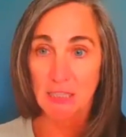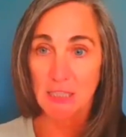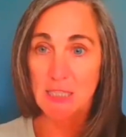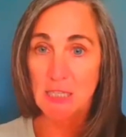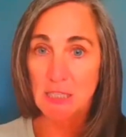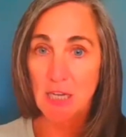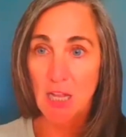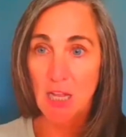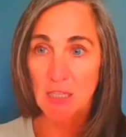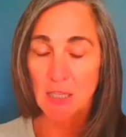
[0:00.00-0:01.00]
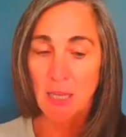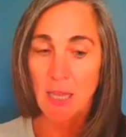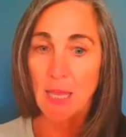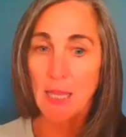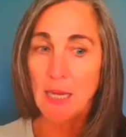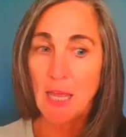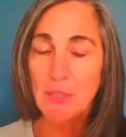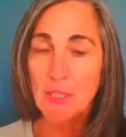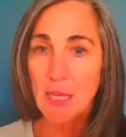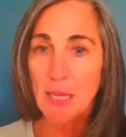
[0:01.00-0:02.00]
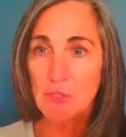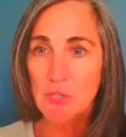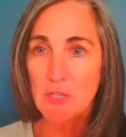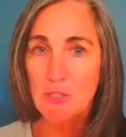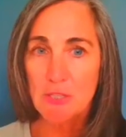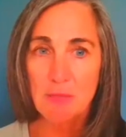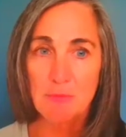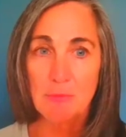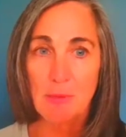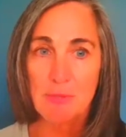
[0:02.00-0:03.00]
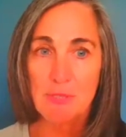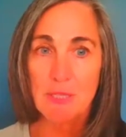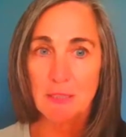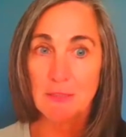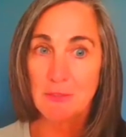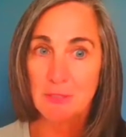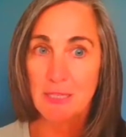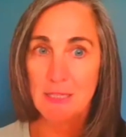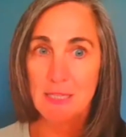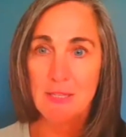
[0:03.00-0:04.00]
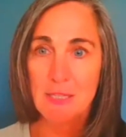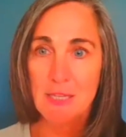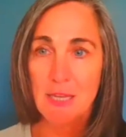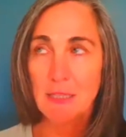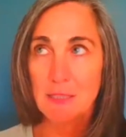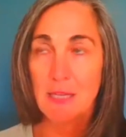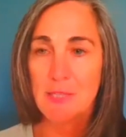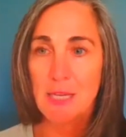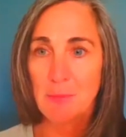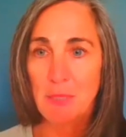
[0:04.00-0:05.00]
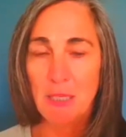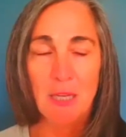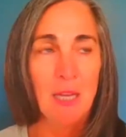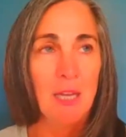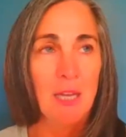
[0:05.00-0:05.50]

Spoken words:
He'd done it all. And nothing ever changed his symptom. I was like, you know who that sounds like? Sounds like me.